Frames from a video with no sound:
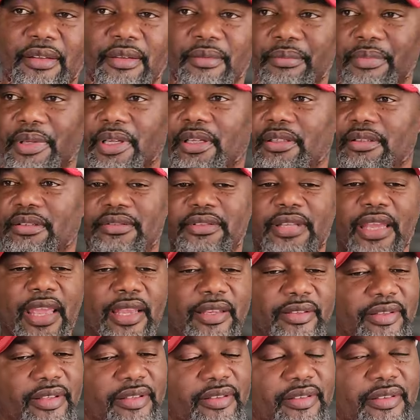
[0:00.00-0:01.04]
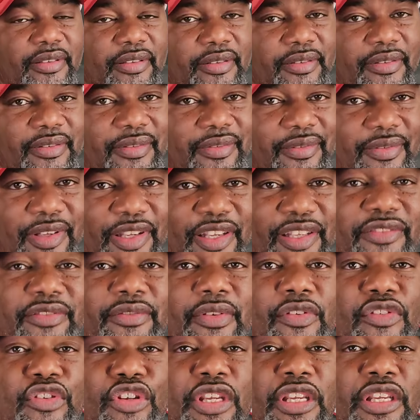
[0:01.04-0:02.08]
but Texas
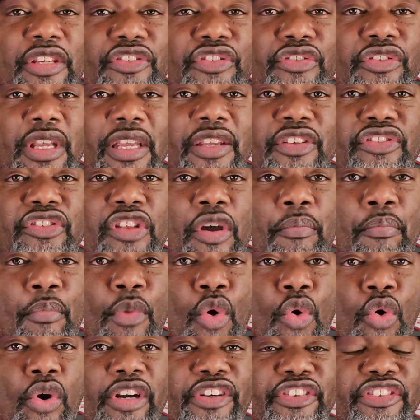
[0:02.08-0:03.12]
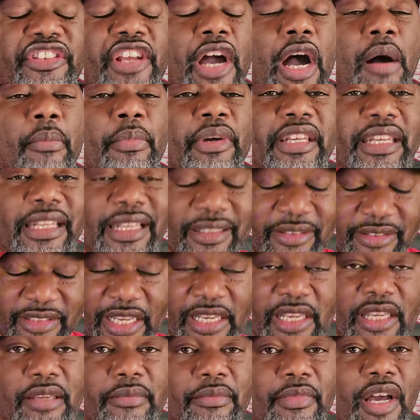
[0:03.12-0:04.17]
is is is the more dominant
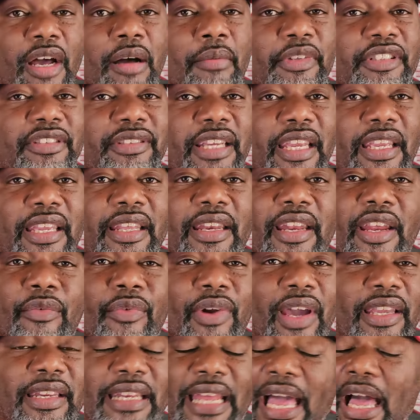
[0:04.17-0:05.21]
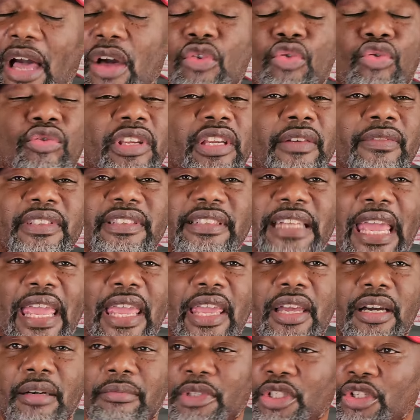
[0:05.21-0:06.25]
team. I'm gonna tell you that right now. I don't give a
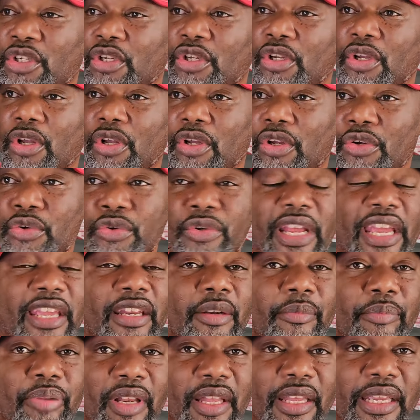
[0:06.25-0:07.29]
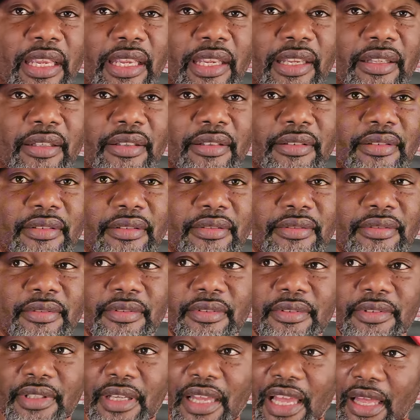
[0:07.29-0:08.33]
damn who they done played.
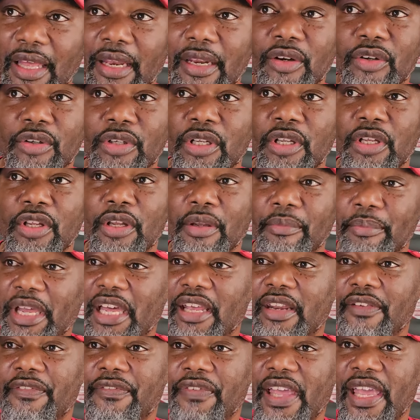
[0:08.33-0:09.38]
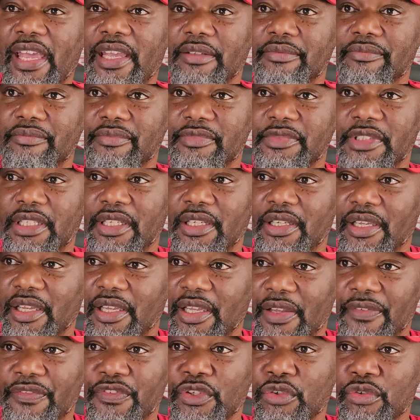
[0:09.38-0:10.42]
I don't. Matter of fact,
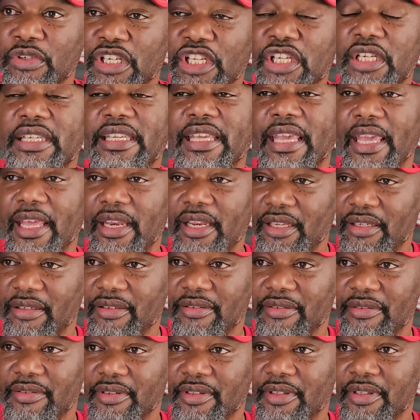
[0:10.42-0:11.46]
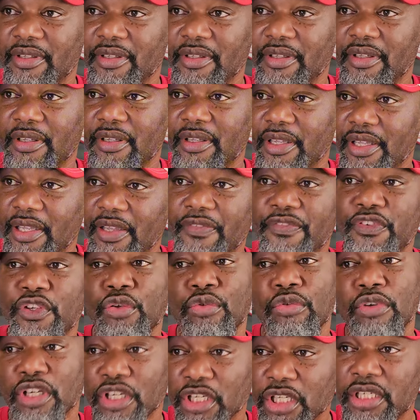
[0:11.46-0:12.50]
if you look at it, if
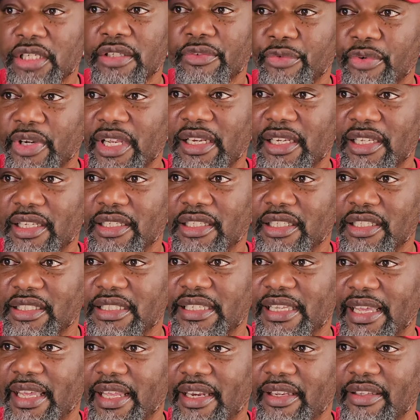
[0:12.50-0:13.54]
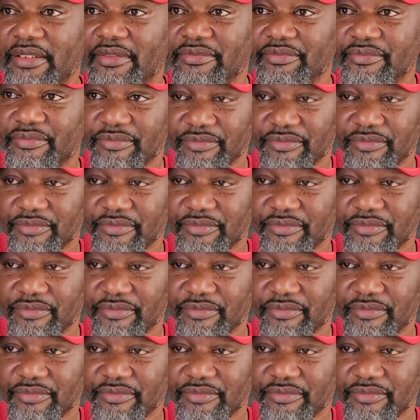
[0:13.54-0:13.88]
you look really look at it,